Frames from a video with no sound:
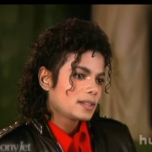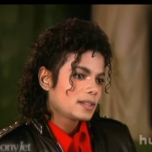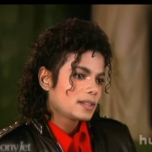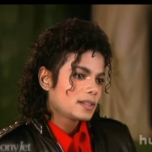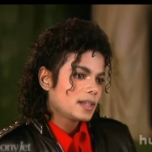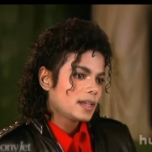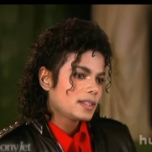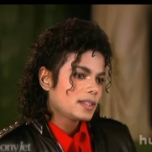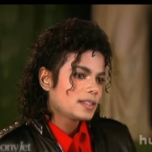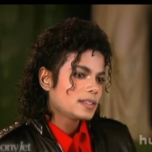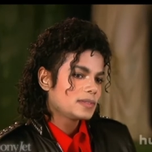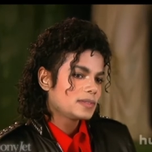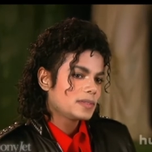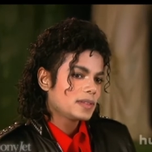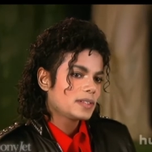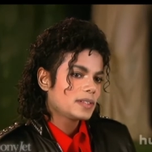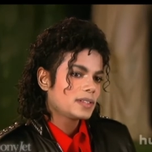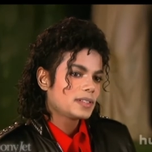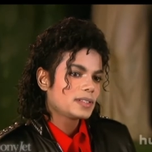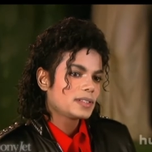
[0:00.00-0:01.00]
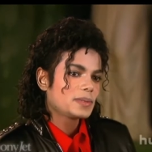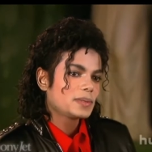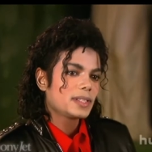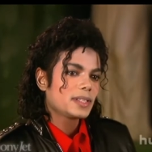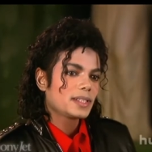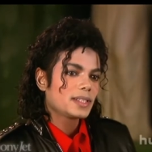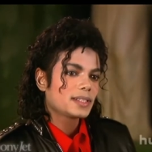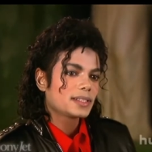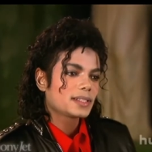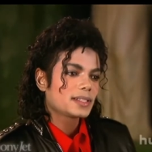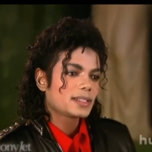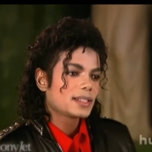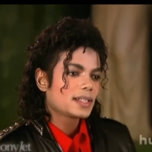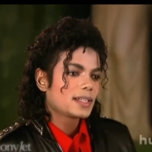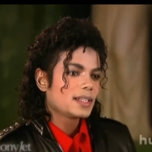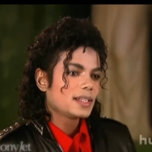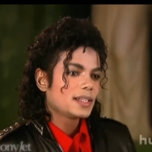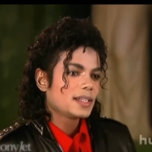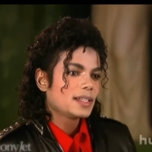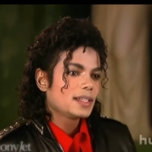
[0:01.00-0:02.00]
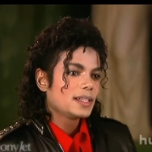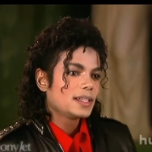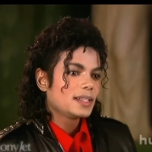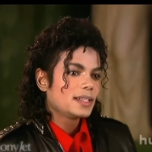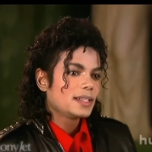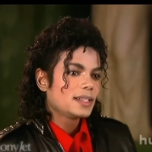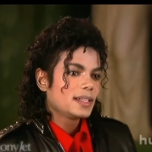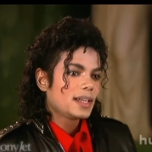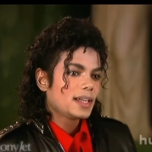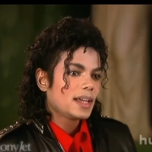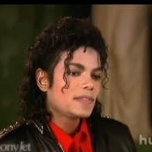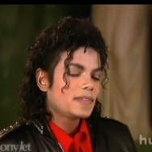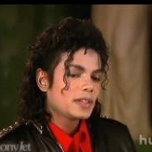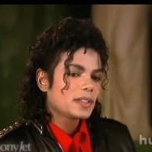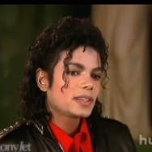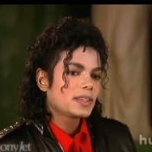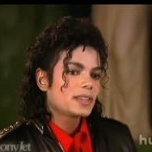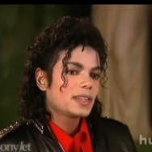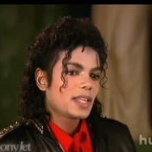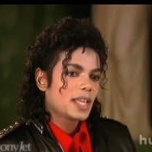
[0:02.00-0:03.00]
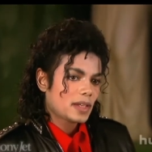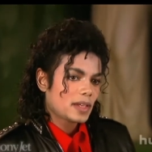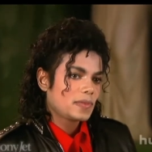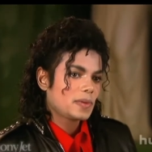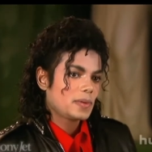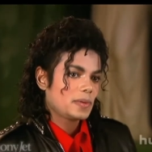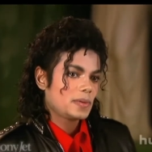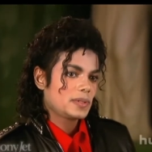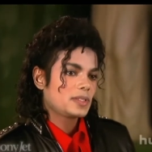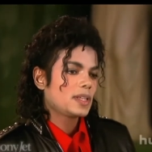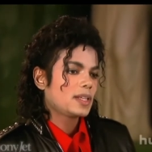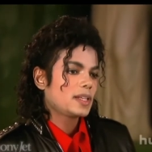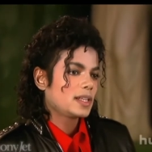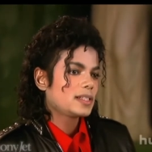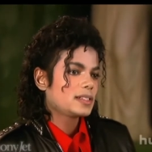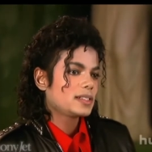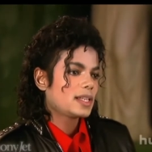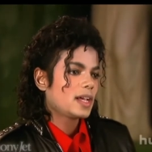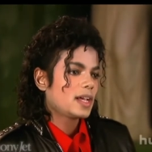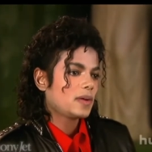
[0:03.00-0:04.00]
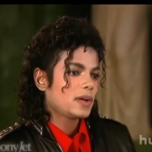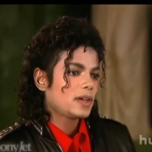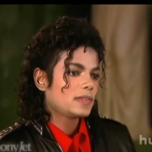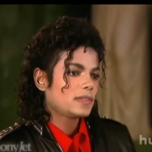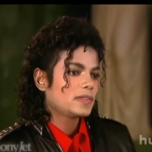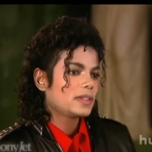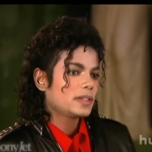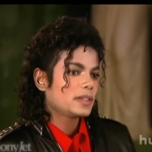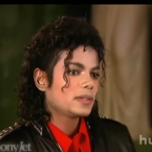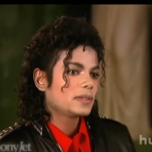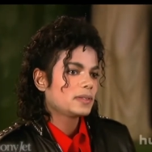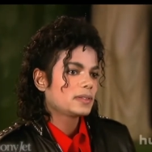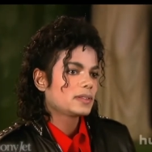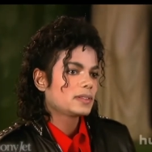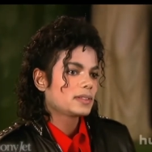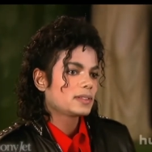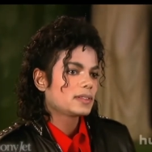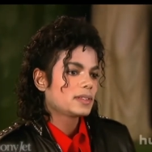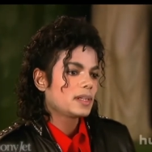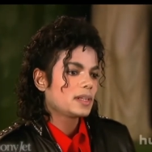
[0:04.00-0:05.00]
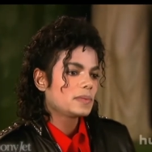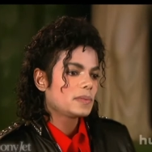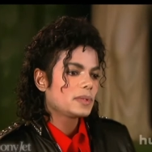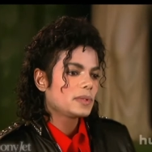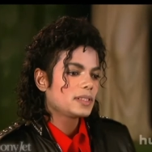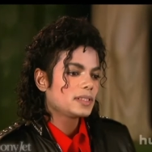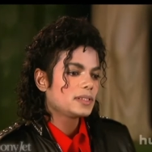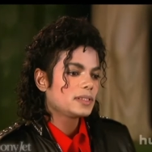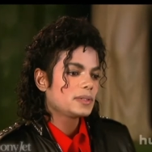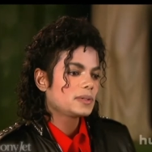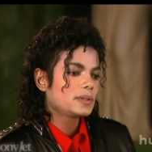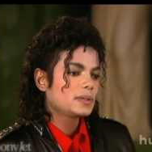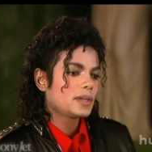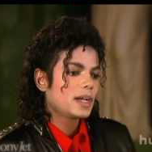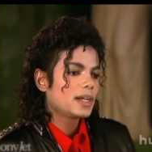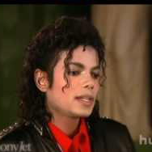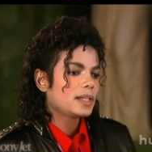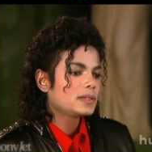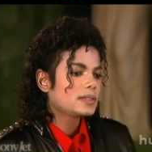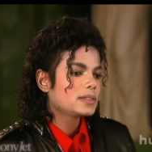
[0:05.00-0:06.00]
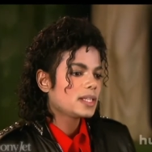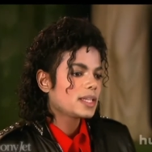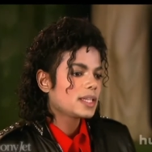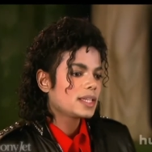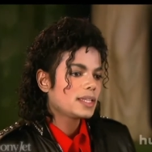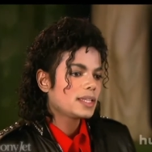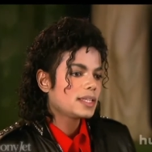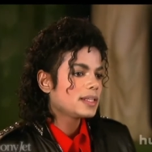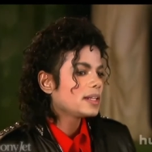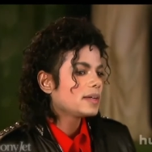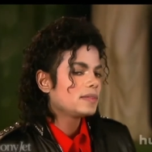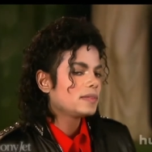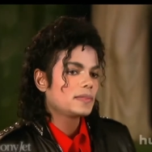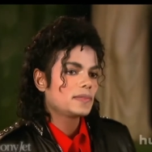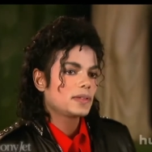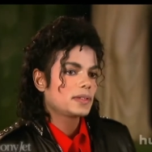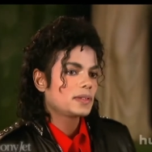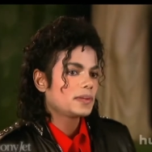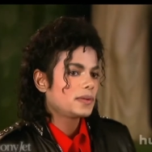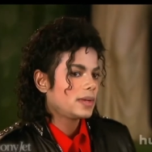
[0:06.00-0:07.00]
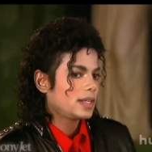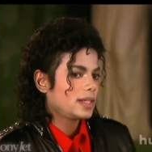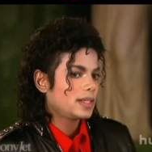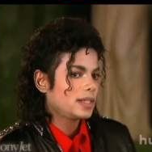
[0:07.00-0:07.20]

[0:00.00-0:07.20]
I think it's very sweet. I feel thankful is, is how I feel. I really do. I don't take any of it for granted.